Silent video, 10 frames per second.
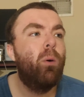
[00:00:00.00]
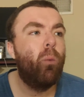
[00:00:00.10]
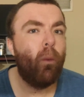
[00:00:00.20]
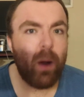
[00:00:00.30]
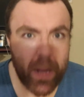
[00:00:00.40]

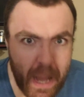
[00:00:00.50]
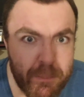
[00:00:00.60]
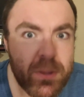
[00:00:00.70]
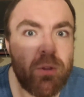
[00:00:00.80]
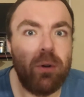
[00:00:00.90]
What
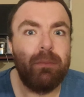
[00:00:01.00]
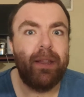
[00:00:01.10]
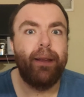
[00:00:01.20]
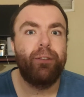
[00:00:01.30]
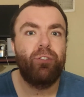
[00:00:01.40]
happened to him
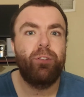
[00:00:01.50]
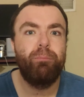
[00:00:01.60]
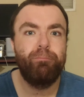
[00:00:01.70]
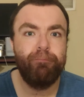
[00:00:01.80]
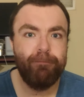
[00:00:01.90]
since?
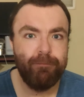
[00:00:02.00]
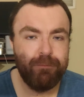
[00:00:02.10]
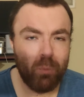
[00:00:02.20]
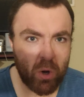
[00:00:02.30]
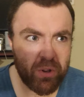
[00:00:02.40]

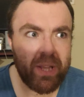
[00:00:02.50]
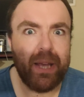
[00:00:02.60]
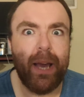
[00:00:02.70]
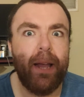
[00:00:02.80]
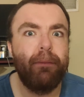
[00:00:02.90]
Where's
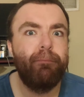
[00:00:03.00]
he at?